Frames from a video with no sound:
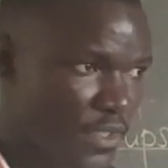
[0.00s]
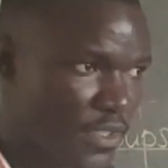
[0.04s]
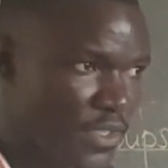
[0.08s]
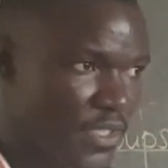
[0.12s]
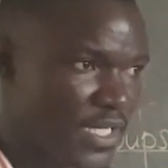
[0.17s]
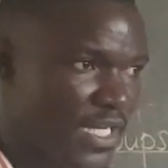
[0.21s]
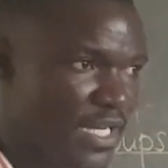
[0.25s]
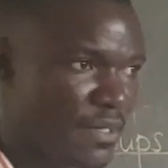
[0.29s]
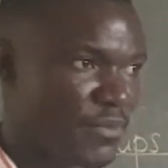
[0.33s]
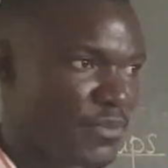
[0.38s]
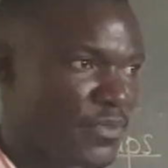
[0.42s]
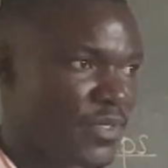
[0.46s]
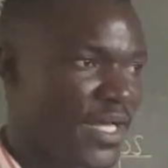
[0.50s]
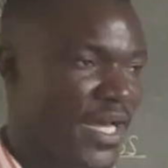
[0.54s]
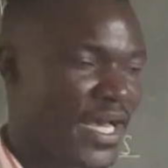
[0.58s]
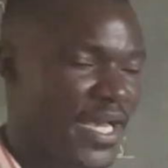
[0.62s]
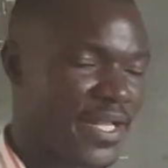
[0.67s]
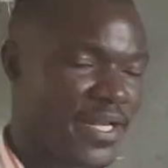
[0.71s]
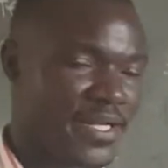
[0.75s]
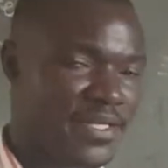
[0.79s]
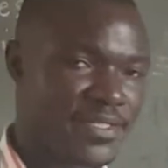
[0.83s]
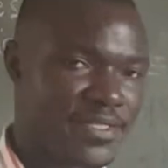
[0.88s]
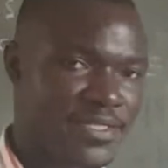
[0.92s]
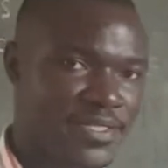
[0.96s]
The Cameroon
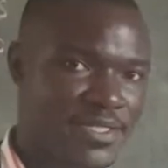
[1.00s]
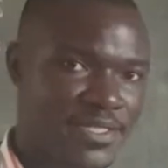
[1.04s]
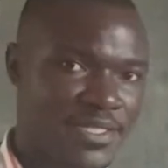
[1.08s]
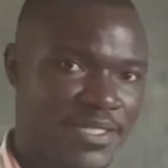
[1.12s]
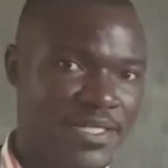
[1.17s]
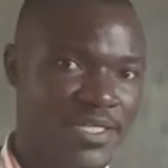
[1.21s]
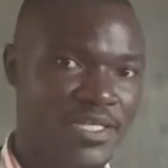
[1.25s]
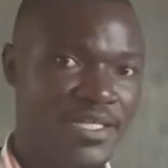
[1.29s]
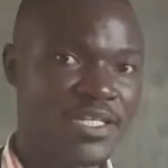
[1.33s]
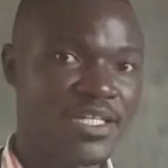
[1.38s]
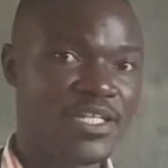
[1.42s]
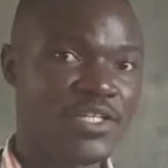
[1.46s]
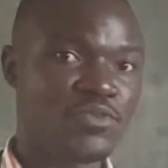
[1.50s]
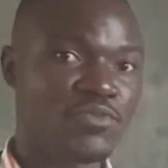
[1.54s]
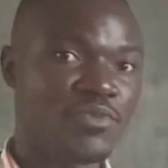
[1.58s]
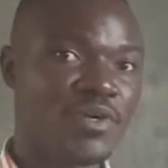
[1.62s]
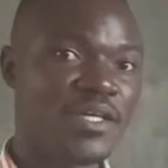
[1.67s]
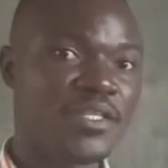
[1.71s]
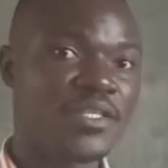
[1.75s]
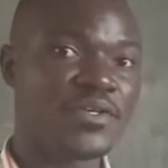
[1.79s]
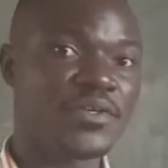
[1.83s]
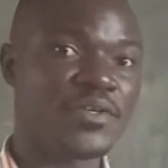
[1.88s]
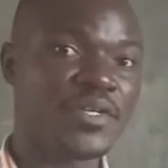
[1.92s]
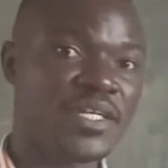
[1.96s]
Highlands is where
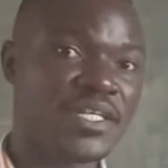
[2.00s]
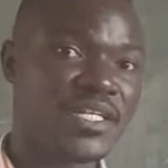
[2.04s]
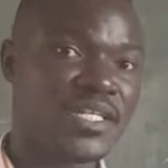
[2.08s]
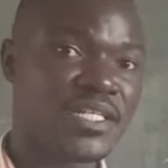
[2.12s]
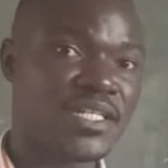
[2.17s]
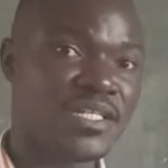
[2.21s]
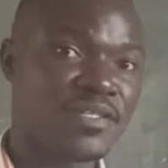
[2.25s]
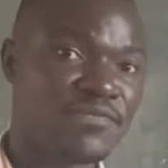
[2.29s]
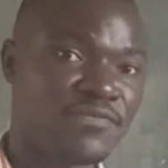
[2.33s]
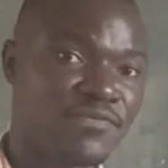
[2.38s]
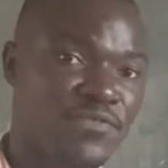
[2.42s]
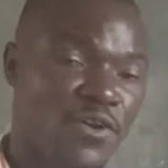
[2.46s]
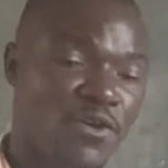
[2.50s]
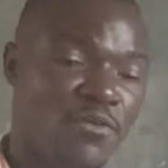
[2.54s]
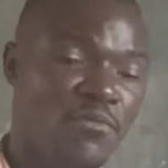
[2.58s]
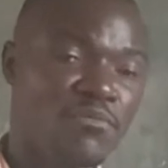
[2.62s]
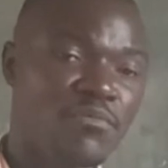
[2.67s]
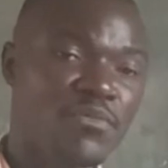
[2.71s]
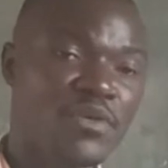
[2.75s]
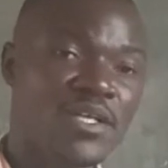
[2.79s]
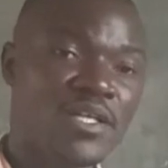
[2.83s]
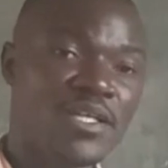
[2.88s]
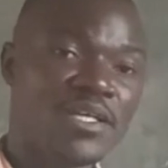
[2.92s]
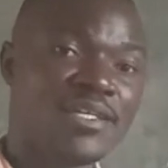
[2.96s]
they originated from.